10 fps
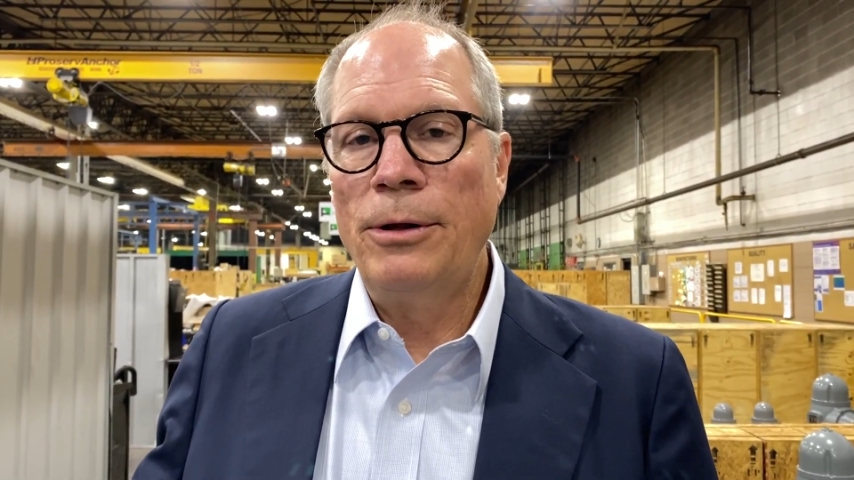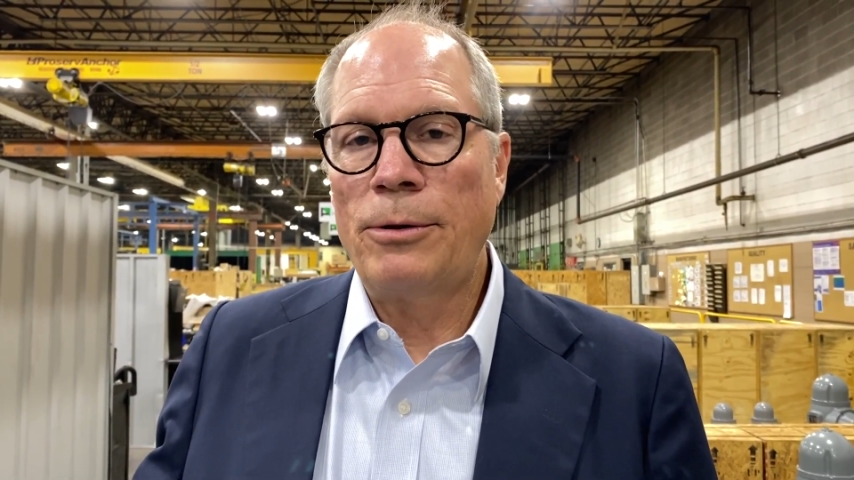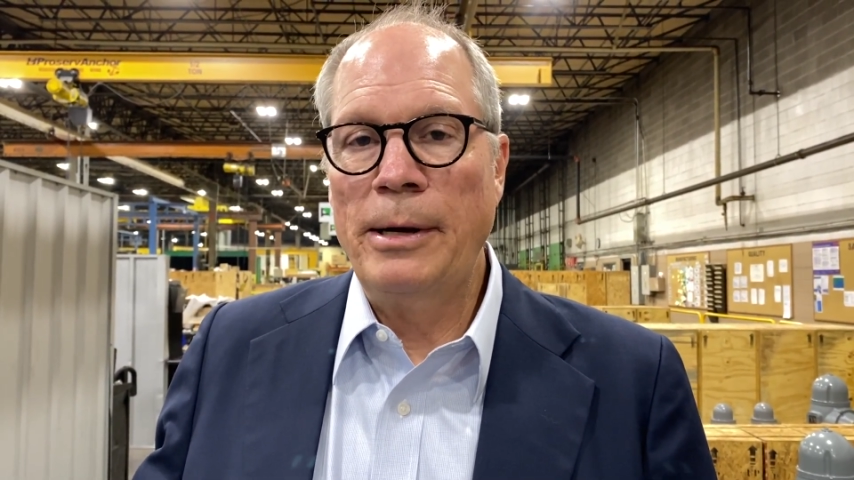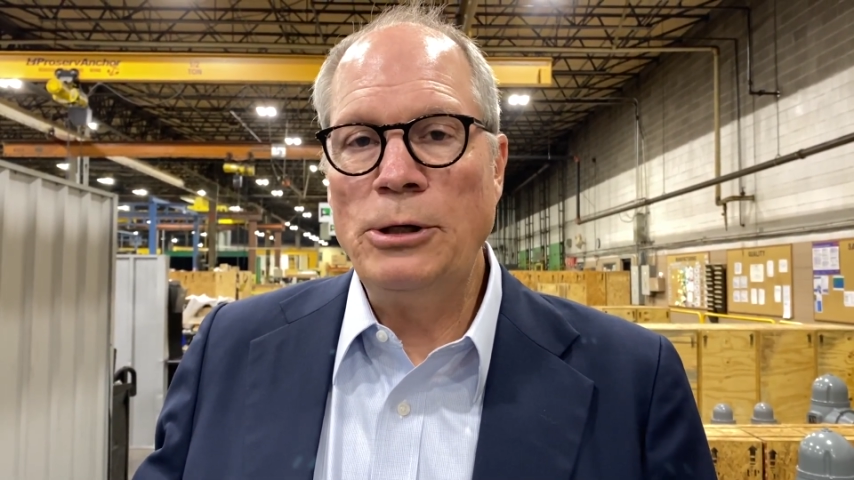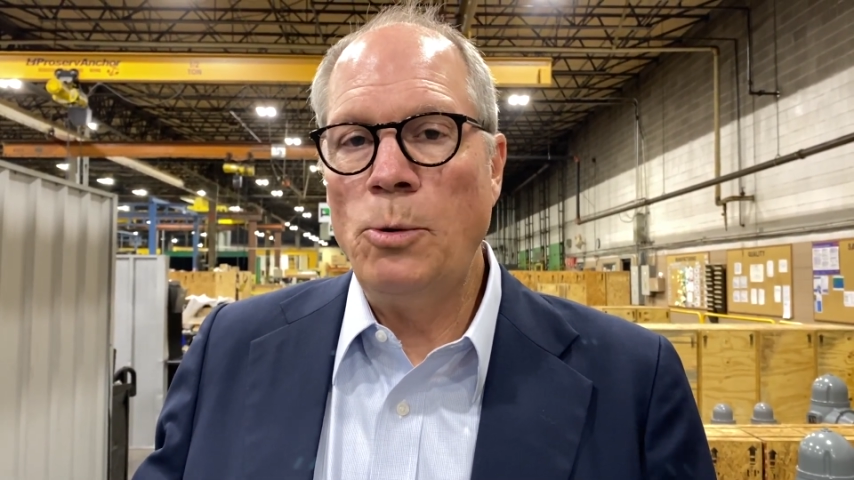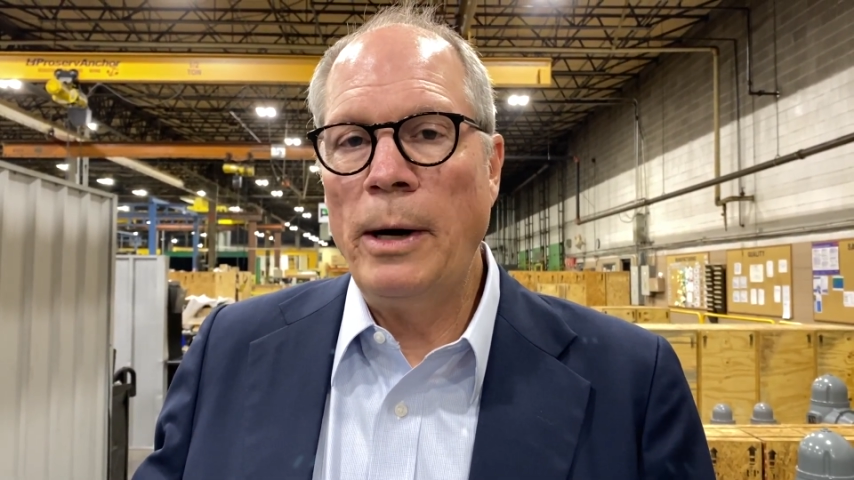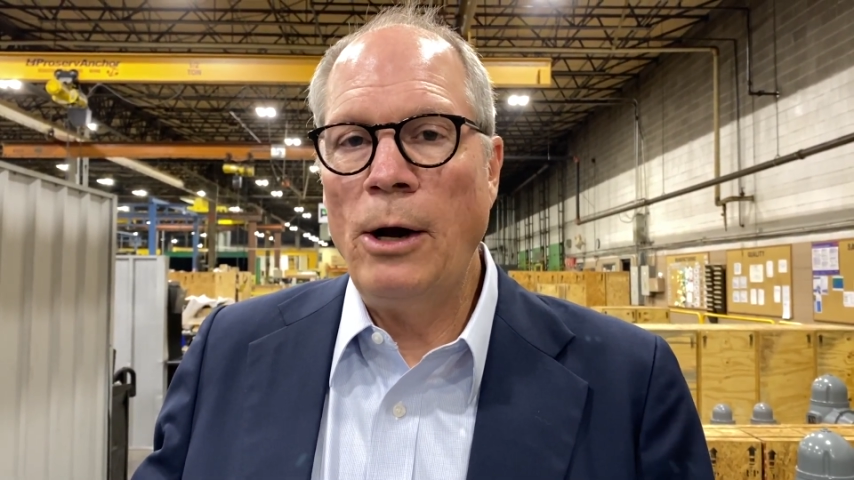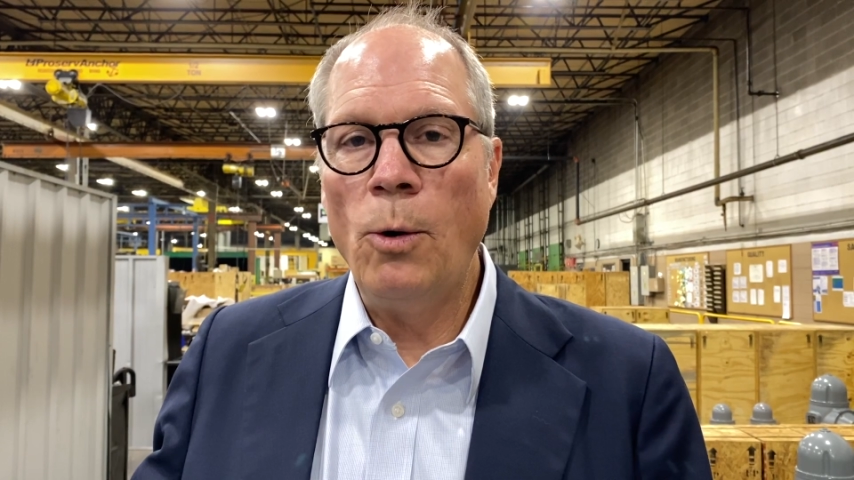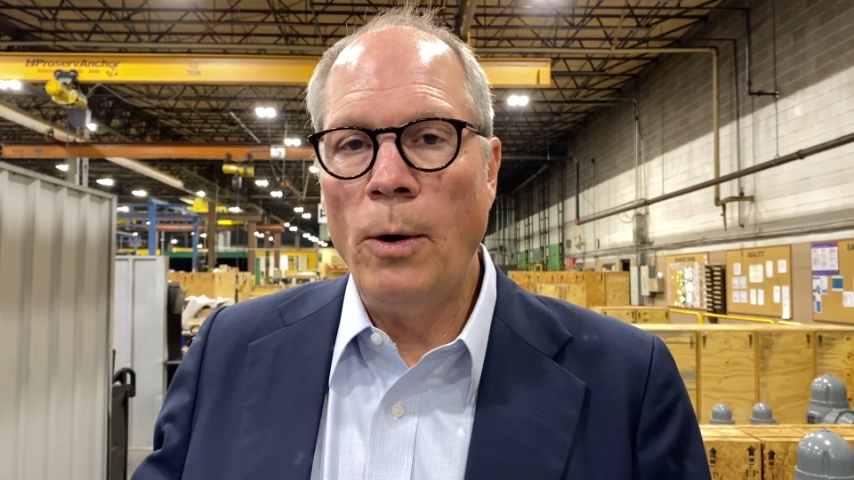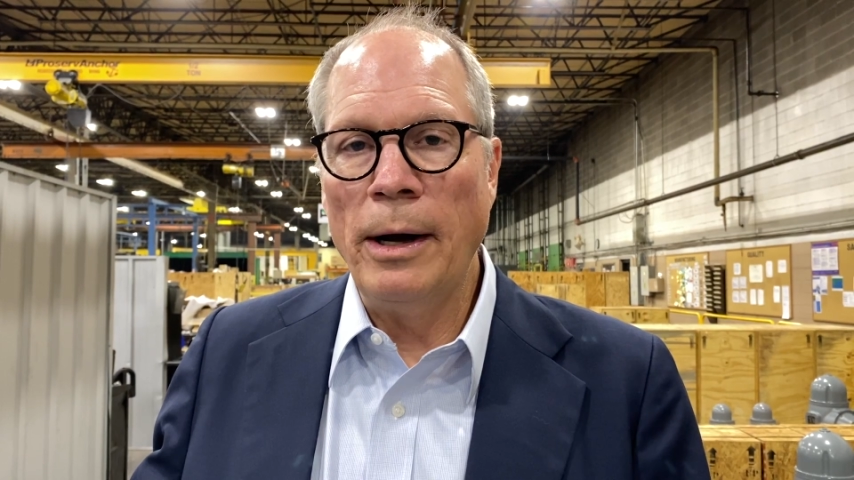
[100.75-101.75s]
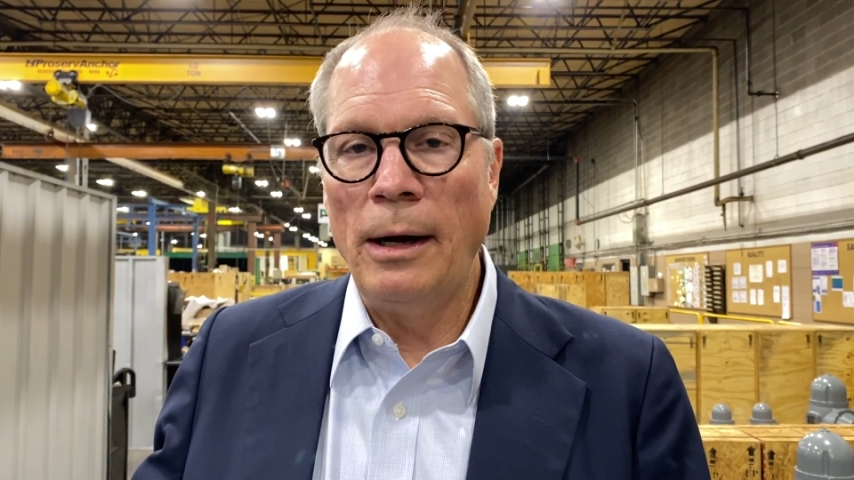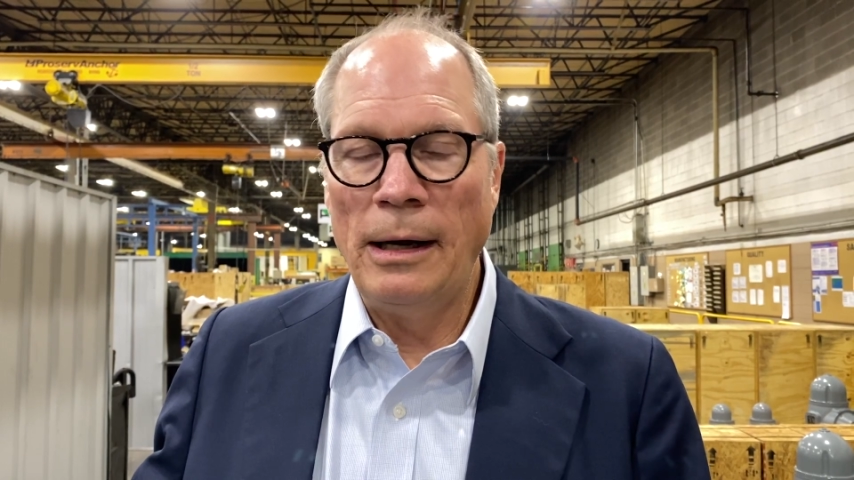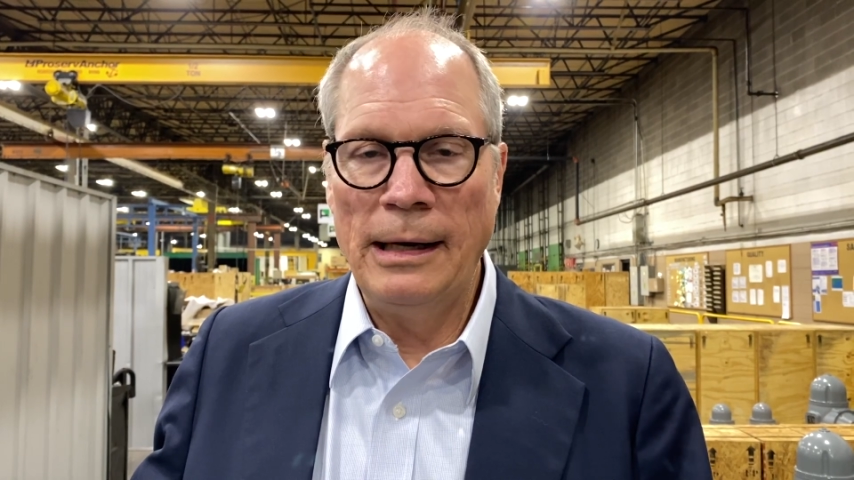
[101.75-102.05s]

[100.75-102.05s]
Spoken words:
320 oil